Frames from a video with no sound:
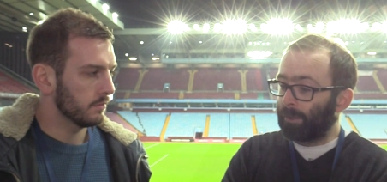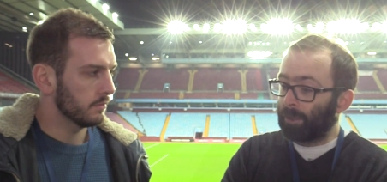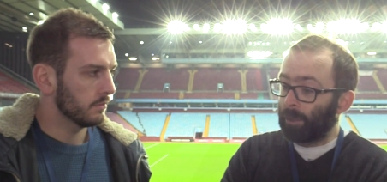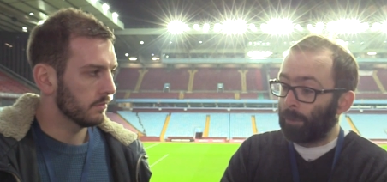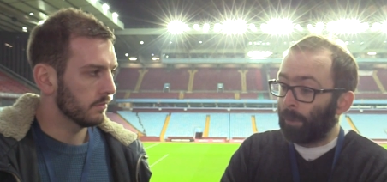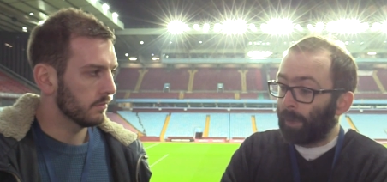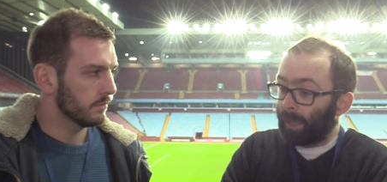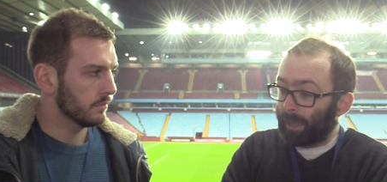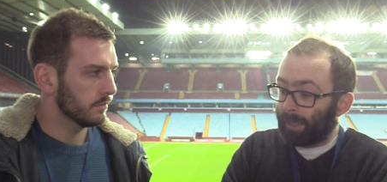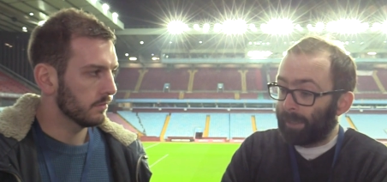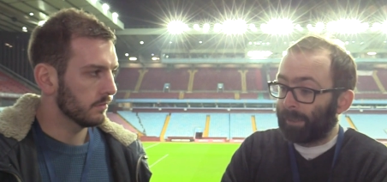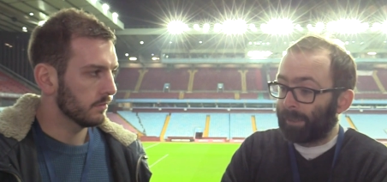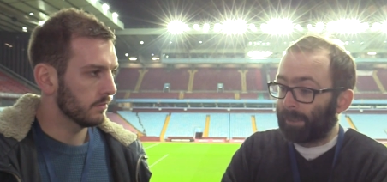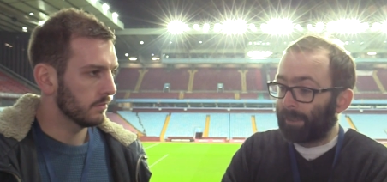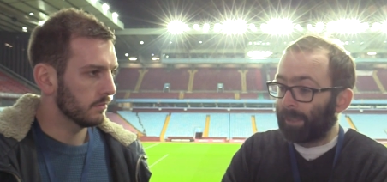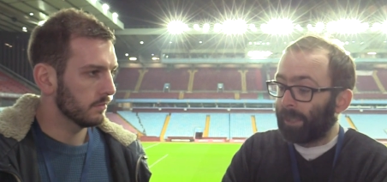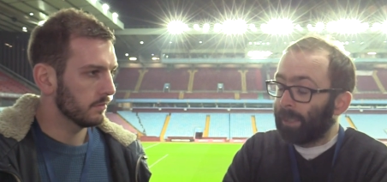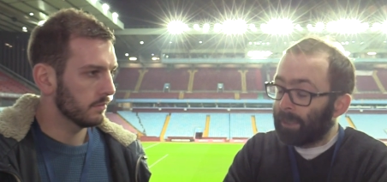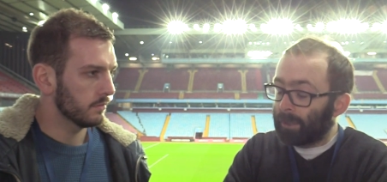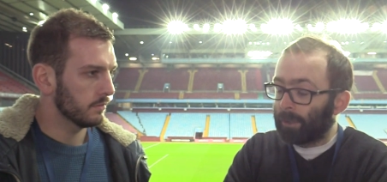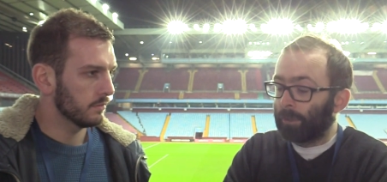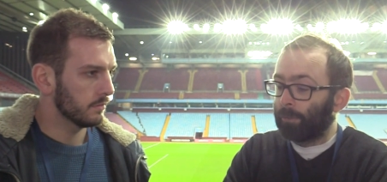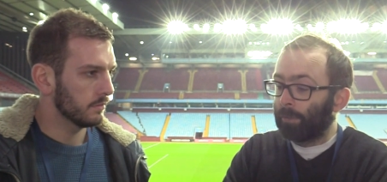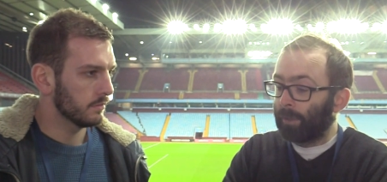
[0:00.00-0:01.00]
Speaker 1: too late in the
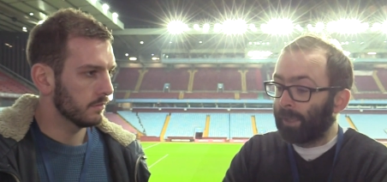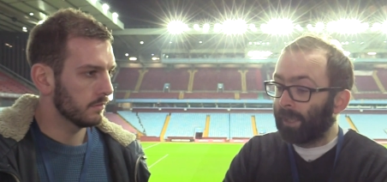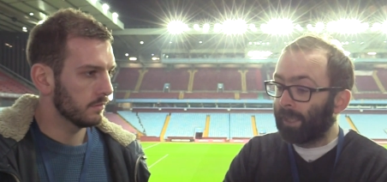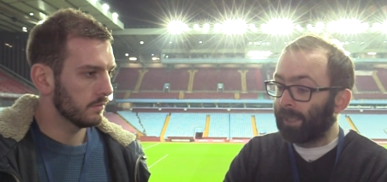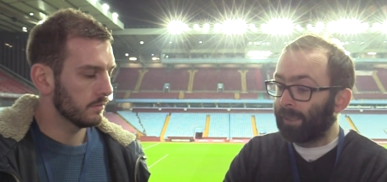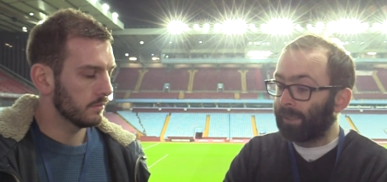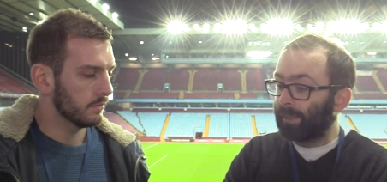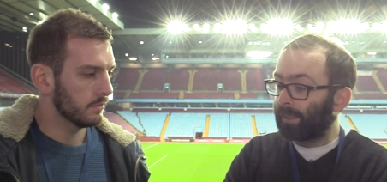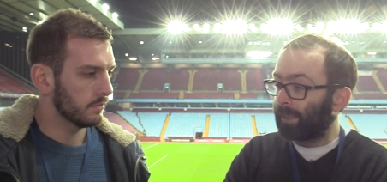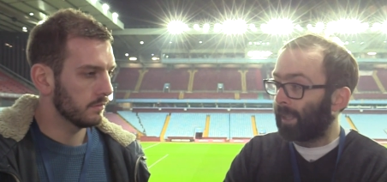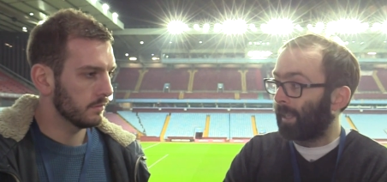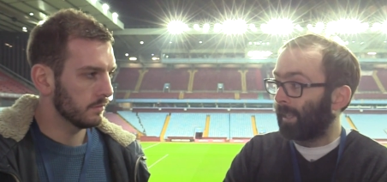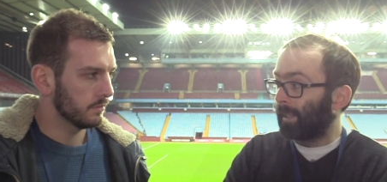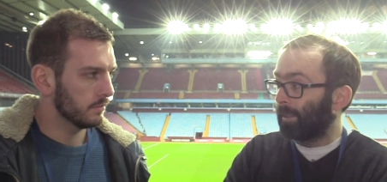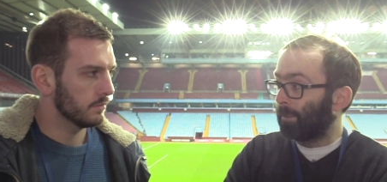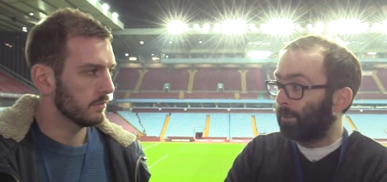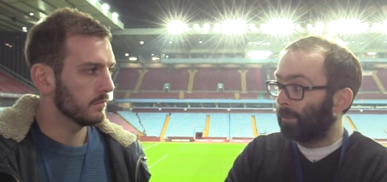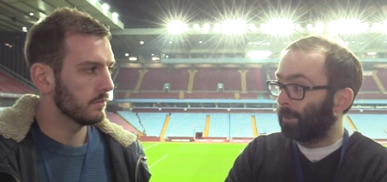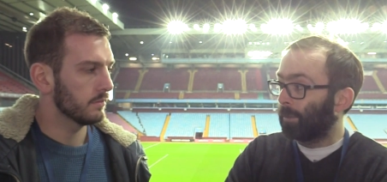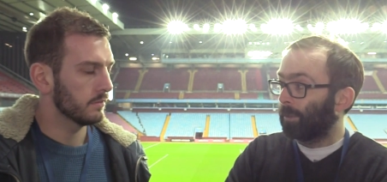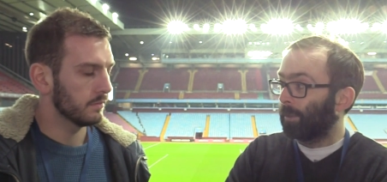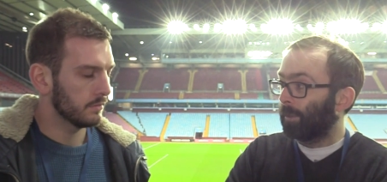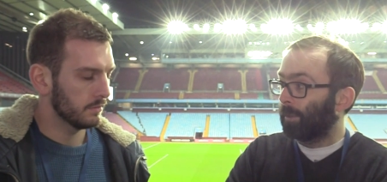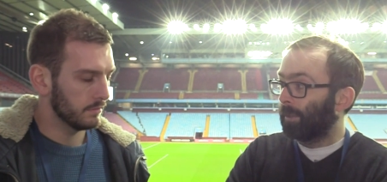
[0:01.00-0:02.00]
season really
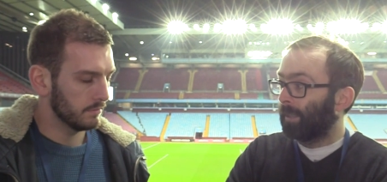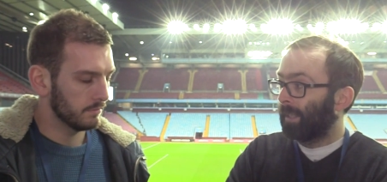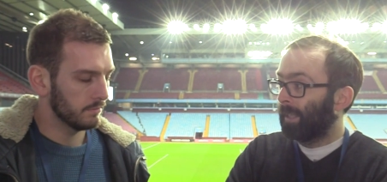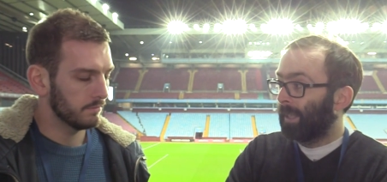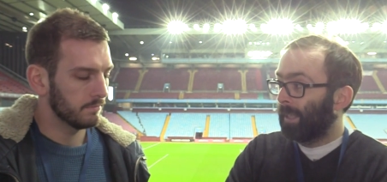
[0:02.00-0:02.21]
sadly for a